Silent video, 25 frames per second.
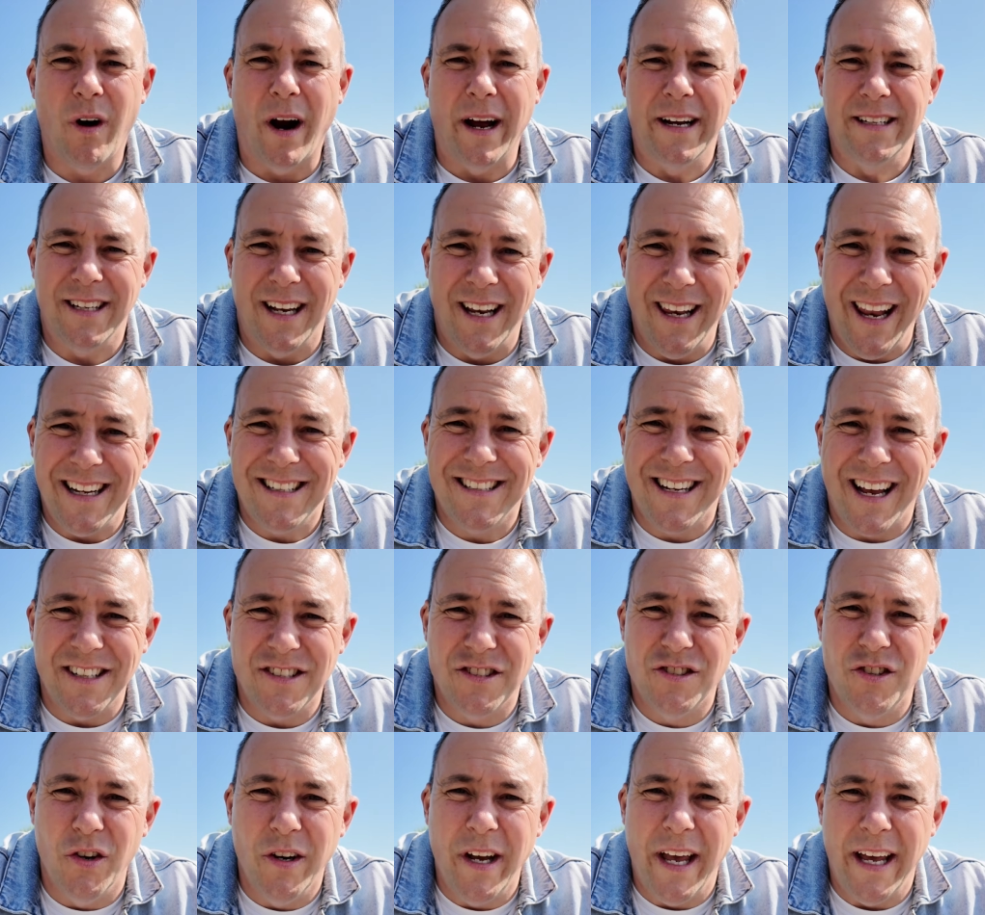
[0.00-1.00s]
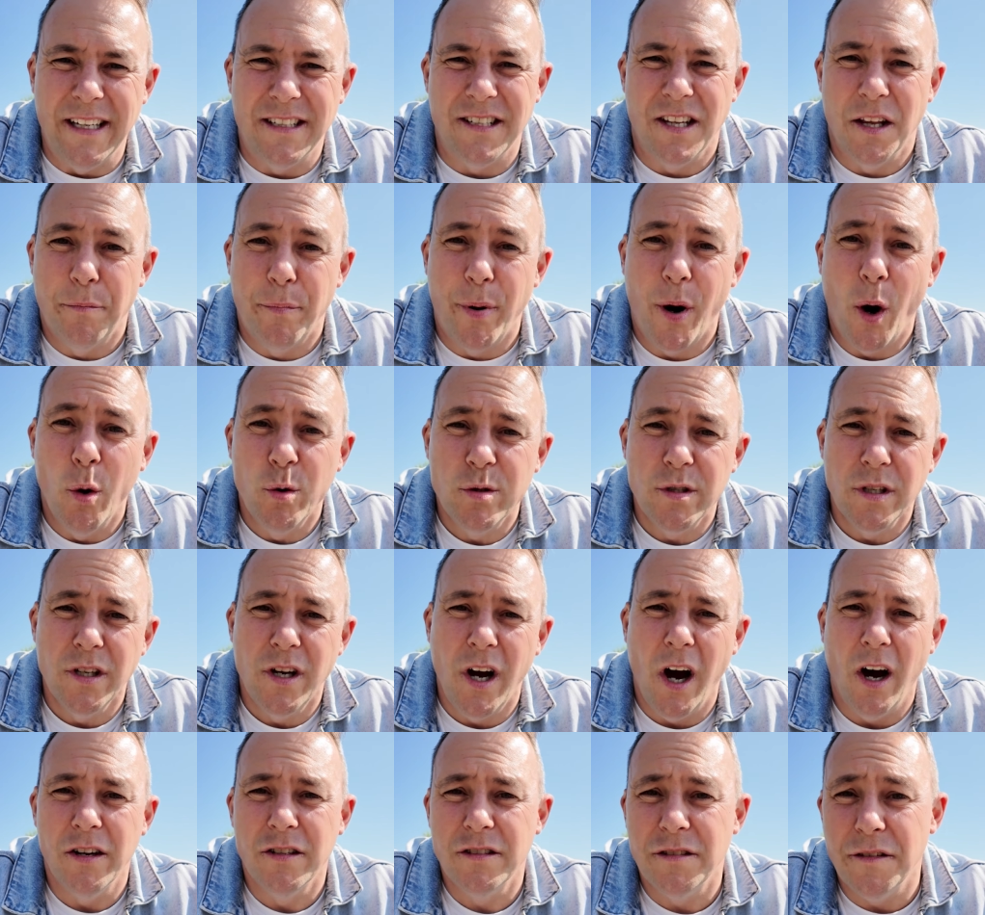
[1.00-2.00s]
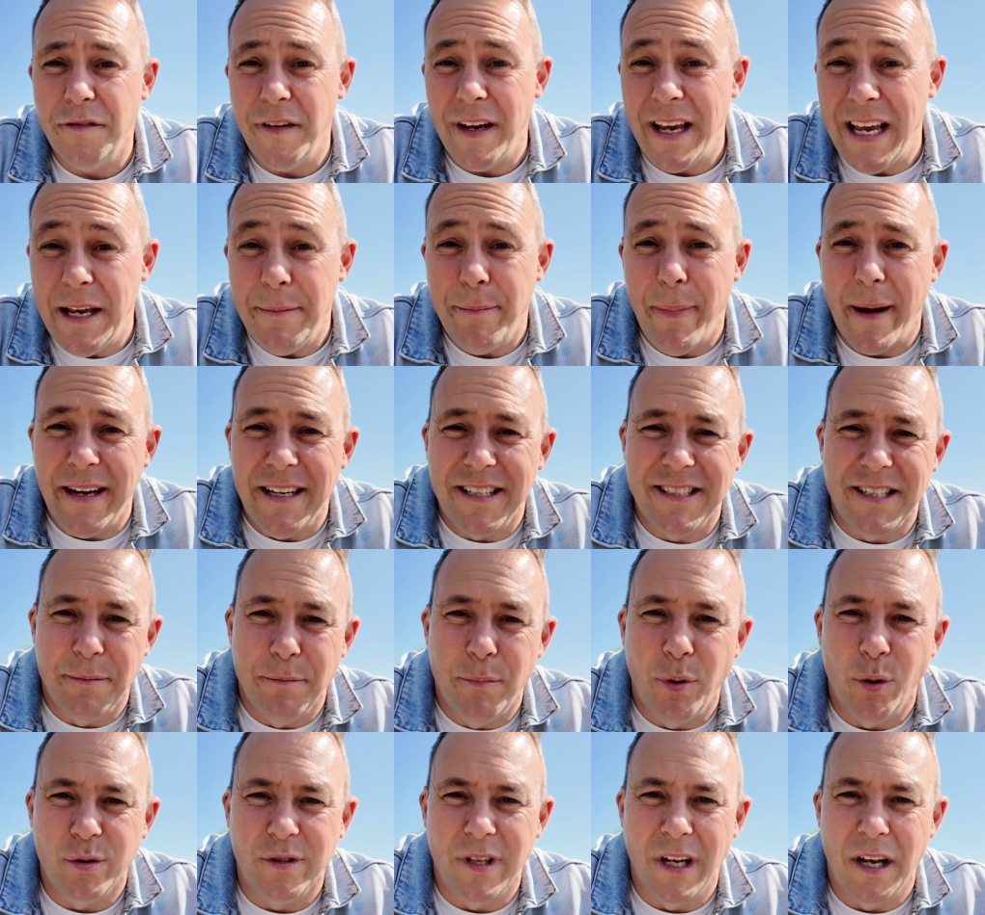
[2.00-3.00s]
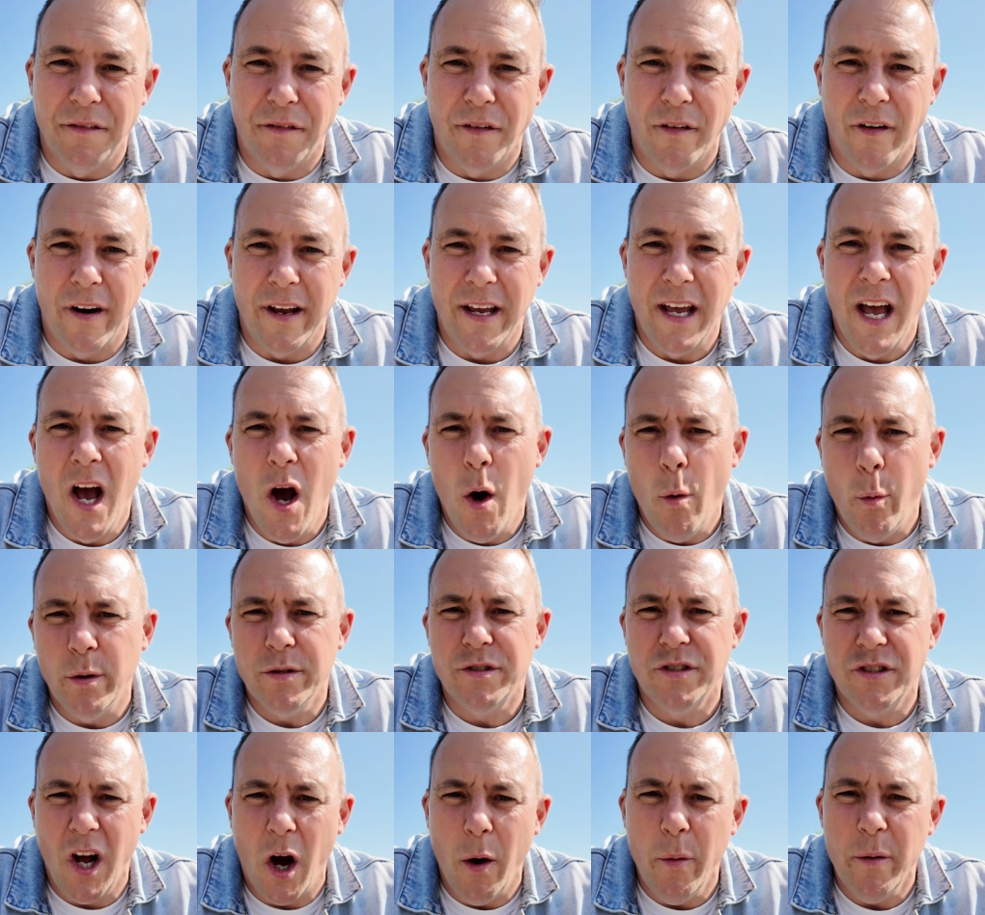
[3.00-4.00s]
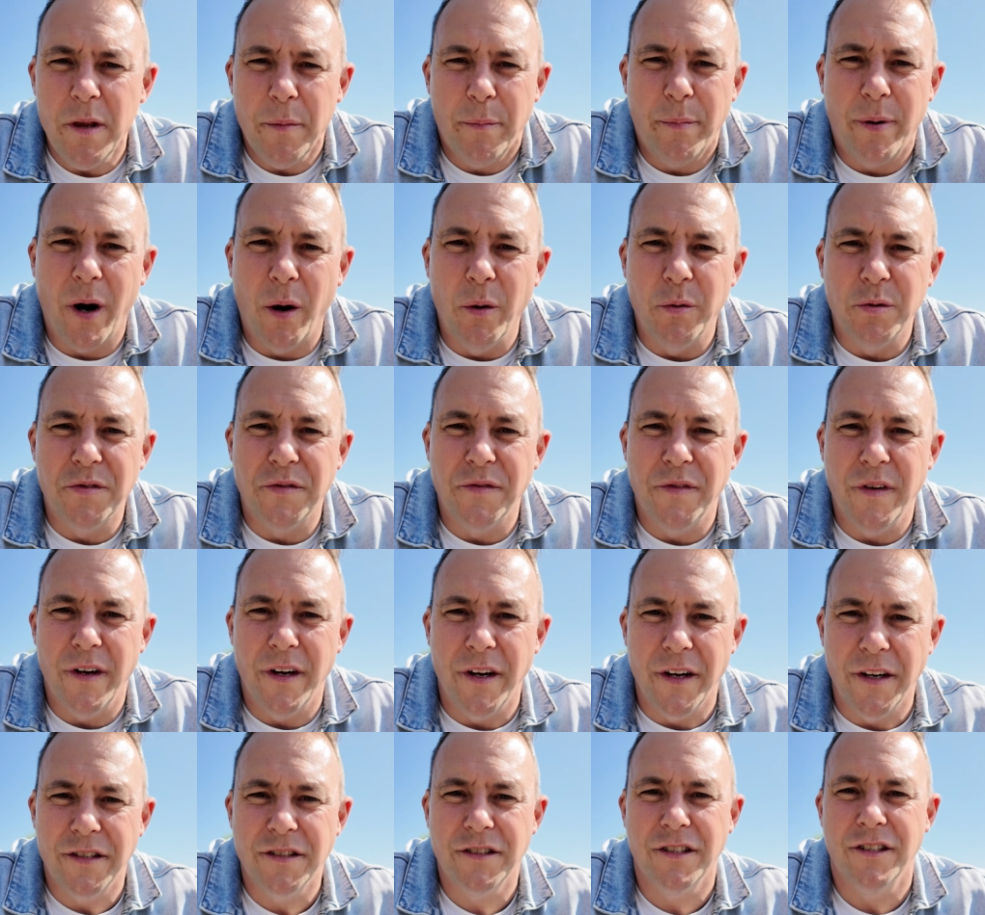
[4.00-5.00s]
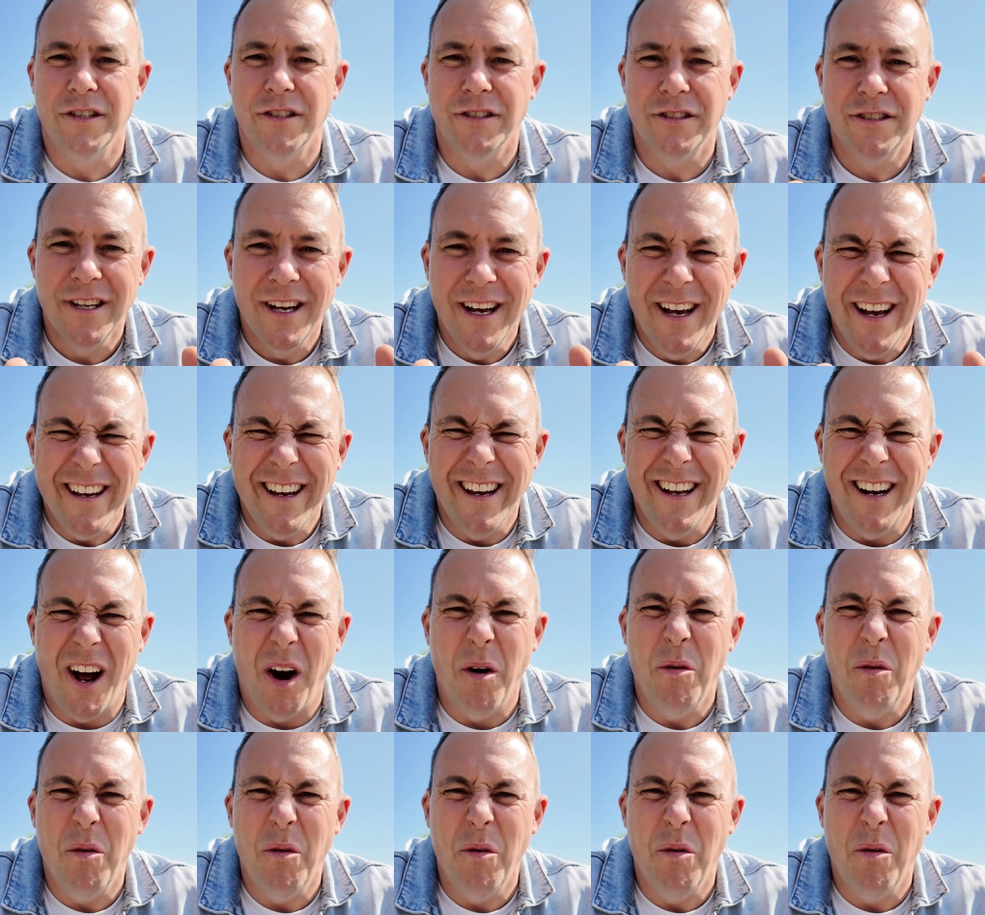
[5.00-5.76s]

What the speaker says: Right, let's get stuck into the pros and cons of eBay Simple Delivery. We'll start with the pros first, because, you